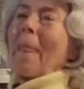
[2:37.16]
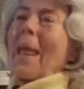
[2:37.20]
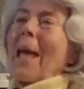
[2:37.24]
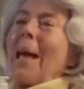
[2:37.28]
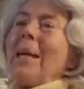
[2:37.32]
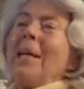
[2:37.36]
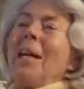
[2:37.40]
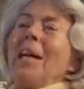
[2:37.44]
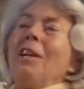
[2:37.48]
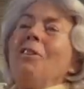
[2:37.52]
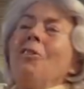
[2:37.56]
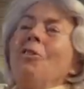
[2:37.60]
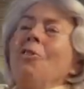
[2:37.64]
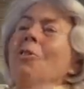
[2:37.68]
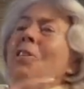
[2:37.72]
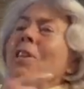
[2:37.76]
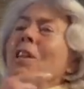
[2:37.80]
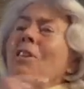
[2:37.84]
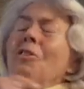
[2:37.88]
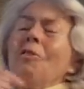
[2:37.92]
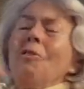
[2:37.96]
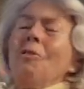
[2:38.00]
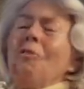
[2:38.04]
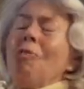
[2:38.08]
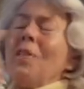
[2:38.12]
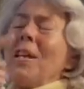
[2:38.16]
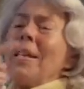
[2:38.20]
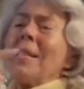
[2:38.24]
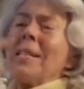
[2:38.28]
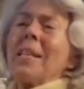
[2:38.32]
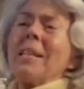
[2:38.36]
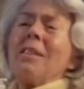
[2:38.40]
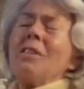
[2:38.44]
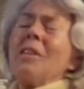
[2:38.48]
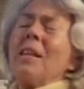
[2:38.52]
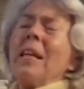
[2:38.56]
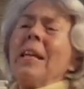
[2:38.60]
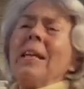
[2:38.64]
And I don't think the face
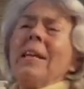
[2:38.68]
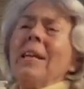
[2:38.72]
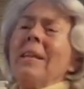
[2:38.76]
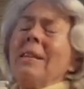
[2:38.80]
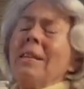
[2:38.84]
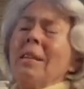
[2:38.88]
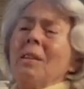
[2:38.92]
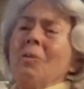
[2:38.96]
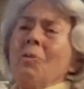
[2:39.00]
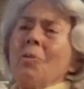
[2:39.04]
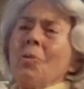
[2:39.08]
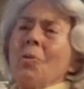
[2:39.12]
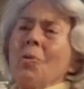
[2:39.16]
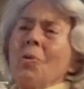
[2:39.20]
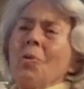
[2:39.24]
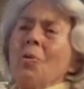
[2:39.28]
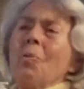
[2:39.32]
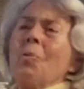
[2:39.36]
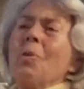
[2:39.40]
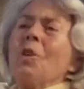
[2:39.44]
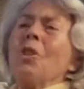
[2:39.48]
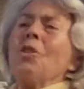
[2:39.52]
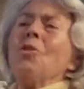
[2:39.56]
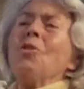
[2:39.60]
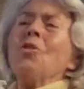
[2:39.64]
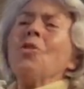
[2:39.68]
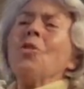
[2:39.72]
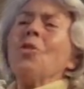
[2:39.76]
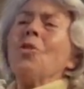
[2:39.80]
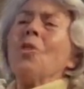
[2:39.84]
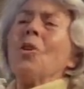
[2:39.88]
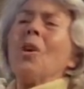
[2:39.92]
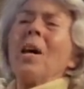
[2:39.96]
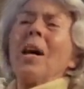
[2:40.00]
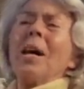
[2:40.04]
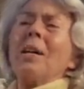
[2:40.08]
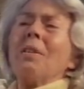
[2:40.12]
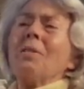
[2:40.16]
had anything to do with Dior.
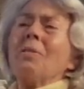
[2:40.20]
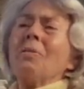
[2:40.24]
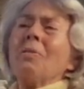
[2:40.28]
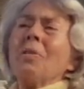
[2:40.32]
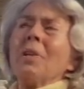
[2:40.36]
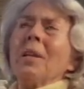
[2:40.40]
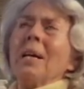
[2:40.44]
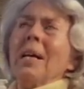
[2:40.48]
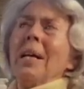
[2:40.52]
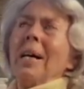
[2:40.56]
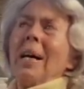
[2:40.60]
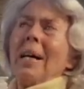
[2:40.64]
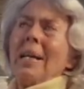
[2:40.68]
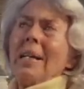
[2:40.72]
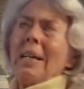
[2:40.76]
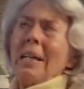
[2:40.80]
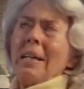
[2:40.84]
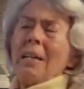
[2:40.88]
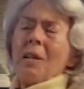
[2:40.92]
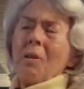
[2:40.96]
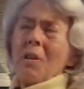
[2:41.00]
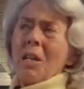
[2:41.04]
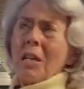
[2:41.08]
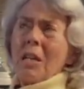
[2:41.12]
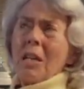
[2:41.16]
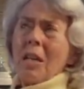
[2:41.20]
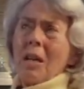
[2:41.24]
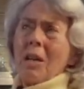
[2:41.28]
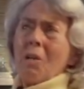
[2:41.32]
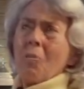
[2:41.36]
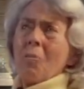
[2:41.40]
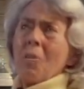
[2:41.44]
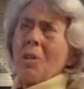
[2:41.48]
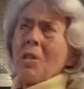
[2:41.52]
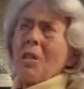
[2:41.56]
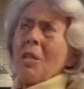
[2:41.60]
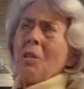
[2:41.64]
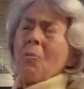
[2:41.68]
I don't. It, it,
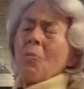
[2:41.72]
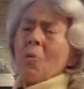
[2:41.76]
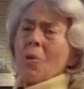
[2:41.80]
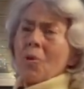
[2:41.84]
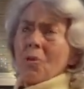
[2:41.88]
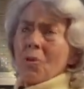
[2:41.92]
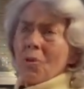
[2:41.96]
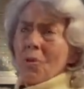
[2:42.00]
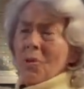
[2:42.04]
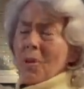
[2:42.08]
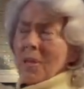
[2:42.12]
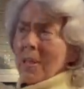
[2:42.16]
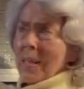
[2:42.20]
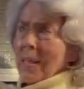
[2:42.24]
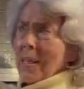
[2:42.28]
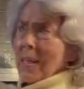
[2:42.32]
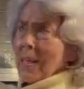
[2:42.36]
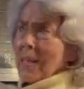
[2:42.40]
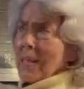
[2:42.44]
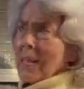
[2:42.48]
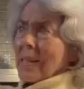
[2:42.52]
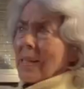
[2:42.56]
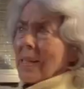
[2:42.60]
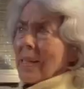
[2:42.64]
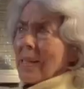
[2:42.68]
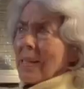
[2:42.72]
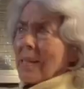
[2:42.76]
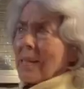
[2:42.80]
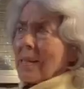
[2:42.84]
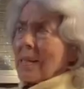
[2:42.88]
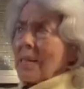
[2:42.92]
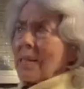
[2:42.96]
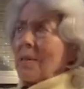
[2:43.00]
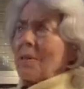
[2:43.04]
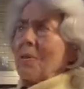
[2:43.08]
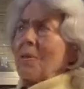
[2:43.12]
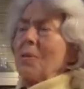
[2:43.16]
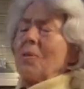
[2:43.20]
what he wanted is,
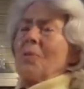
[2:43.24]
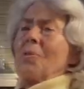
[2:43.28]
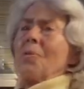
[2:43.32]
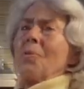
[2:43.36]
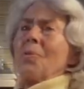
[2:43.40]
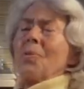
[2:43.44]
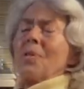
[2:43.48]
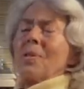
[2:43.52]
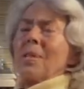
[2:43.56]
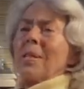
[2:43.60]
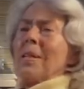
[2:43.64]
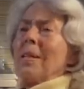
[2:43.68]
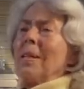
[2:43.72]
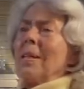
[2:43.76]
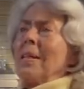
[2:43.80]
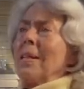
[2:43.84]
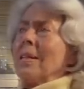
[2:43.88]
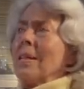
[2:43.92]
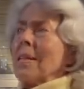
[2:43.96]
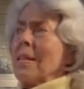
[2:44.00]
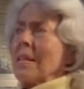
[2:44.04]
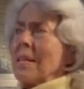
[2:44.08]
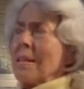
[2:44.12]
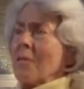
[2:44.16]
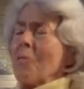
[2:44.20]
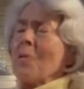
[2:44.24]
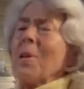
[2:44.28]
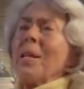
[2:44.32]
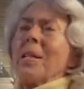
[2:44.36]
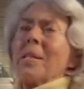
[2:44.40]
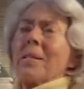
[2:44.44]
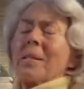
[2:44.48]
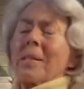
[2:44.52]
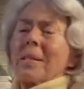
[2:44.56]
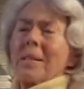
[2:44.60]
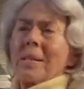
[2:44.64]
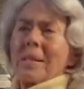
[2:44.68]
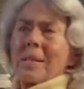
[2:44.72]
is to see its
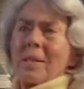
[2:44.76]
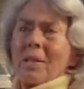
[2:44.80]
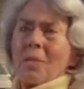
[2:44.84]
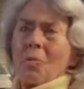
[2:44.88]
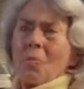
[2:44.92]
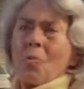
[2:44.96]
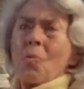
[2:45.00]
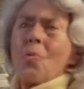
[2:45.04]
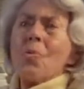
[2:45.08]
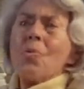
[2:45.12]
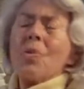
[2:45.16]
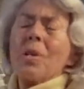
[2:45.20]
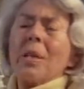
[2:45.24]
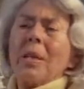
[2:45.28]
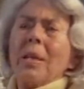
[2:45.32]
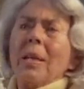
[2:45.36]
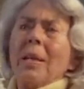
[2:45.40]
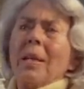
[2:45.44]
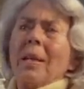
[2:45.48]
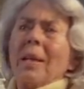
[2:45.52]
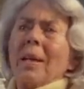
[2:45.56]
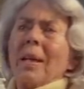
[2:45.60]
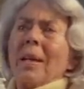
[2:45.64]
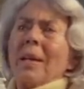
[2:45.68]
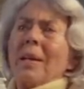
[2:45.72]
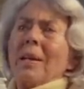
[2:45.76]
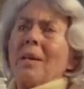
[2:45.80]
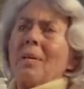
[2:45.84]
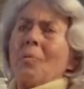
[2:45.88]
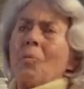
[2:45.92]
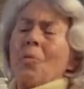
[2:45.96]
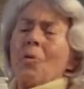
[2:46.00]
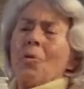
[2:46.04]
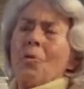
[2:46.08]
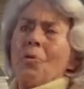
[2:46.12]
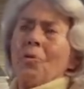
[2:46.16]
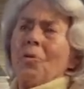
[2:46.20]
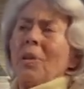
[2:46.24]
dress walking and
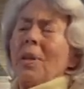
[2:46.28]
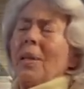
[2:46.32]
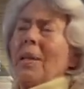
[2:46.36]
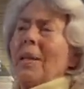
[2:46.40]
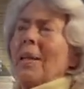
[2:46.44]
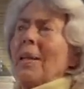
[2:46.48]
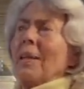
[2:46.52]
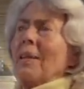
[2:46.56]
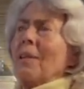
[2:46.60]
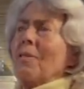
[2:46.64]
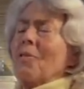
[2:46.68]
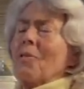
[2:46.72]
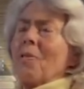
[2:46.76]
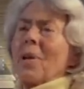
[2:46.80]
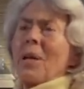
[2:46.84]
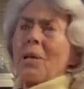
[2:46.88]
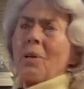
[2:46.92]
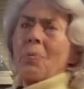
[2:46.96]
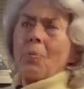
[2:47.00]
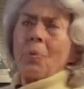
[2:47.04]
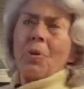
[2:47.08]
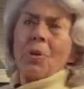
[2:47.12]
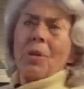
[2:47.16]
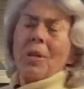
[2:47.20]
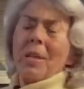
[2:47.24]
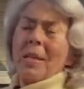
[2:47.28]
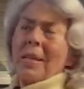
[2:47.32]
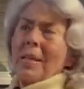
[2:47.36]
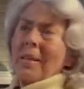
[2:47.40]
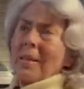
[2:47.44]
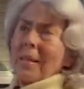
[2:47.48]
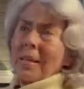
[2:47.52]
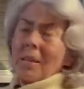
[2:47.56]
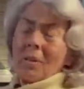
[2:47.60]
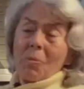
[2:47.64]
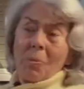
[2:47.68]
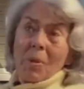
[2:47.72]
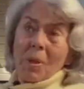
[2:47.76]
moving in the right body.
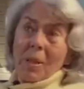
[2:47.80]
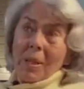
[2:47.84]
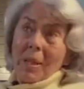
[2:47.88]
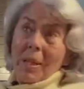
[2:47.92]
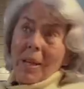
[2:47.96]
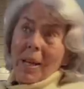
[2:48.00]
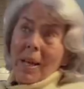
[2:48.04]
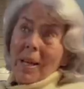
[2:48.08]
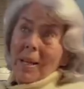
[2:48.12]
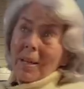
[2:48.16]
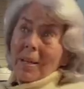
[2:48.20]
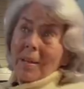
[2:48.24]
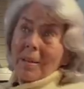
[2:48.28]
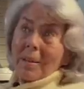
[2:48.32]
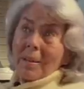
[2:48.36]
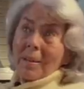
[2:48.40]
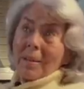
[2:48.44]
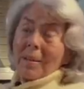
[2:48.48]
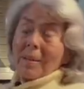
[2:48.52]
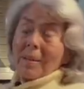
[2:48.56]
That's what he liked.